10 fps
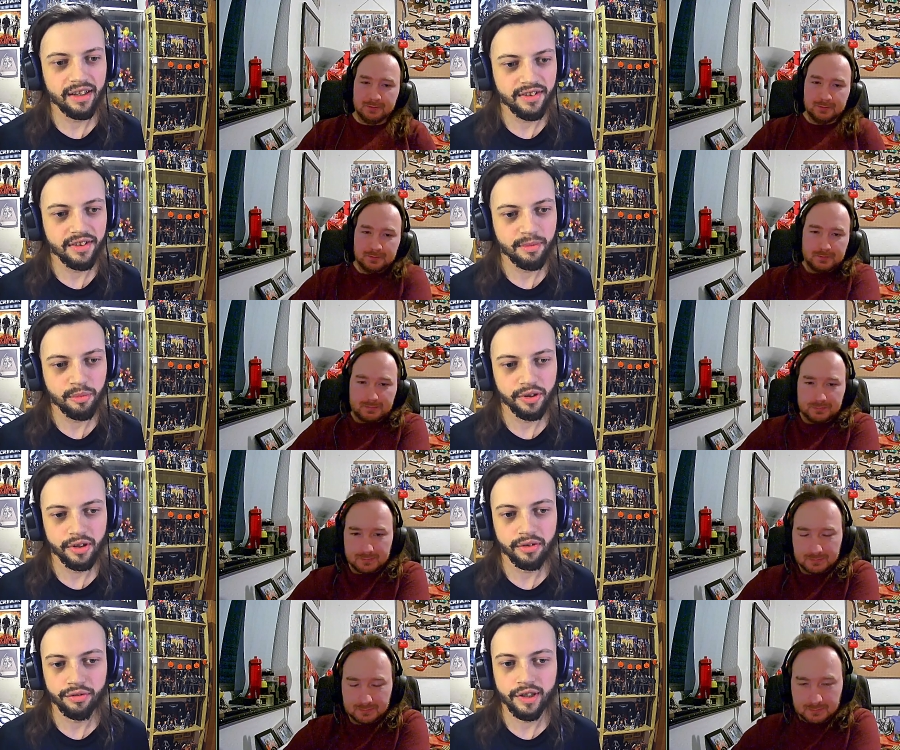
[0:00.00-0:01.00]
Speaker 1: Nancy's, but
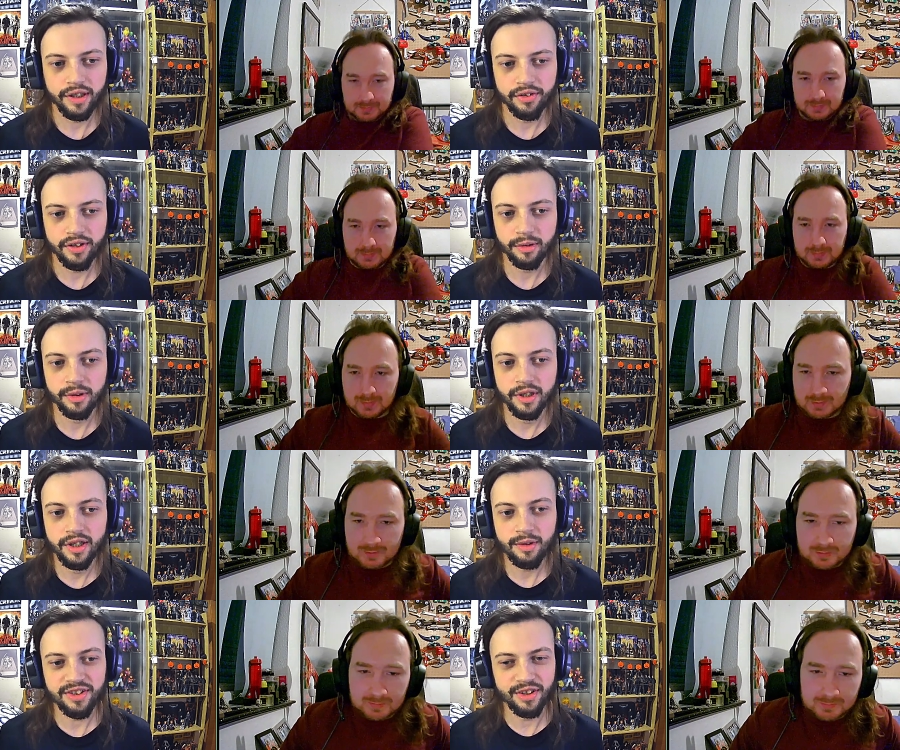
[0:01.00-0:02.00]
you know it's Freddy's now.
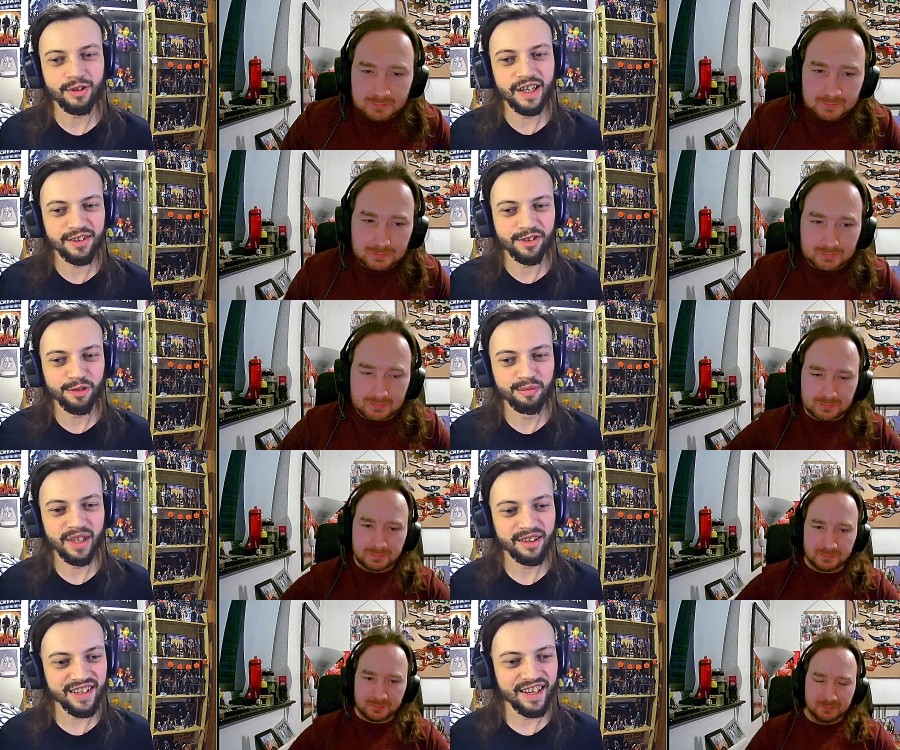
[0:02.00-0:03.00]
We see the tricycle come
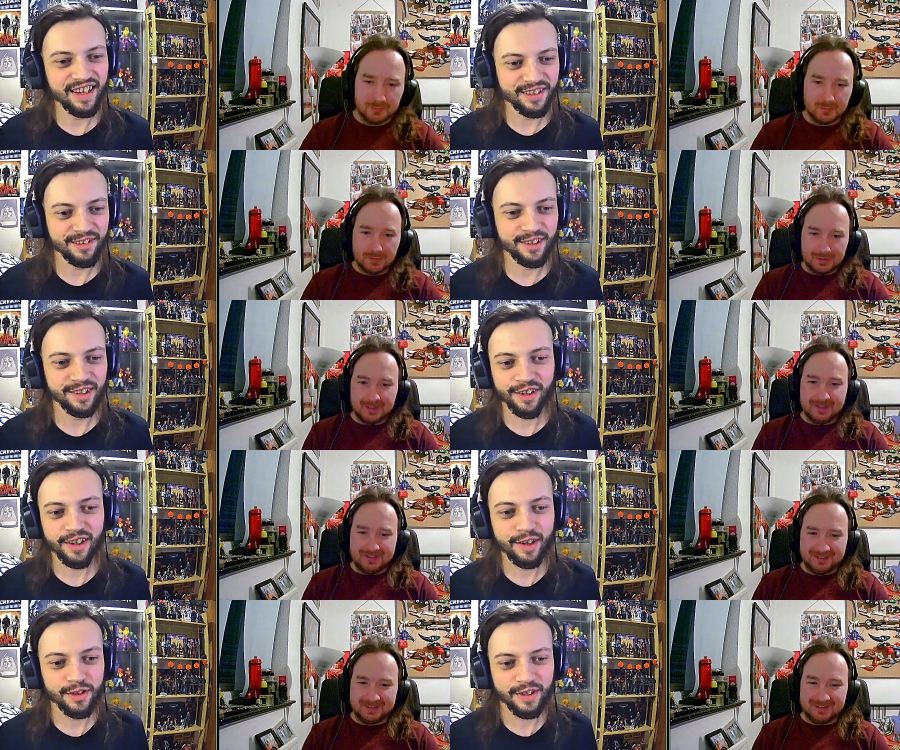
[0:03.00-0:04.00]
downstairs as well. You
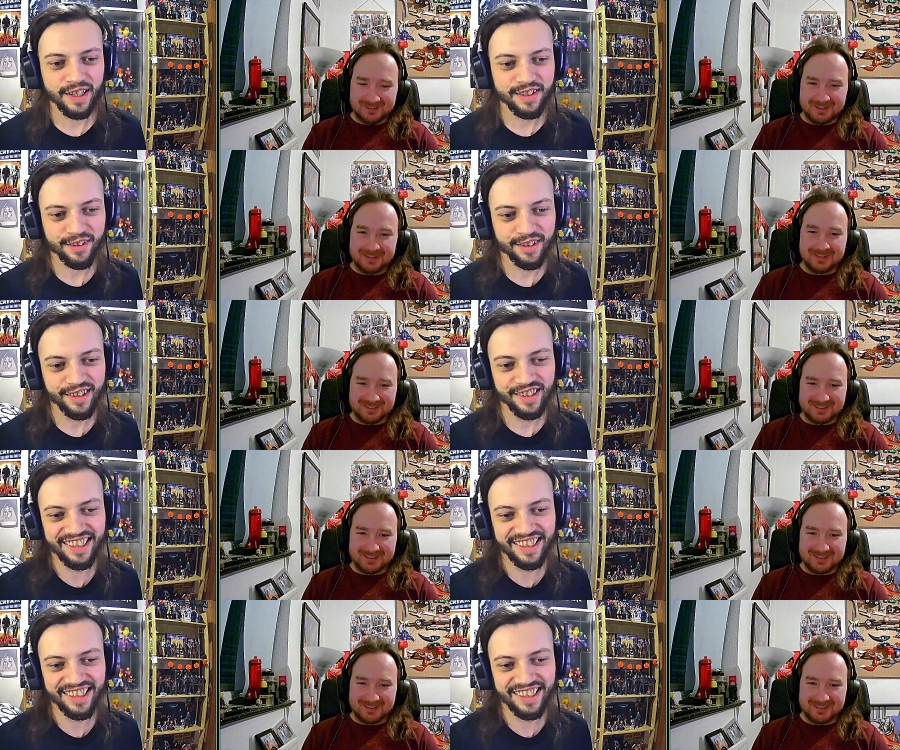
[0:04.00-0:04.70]
got to have the tricycle in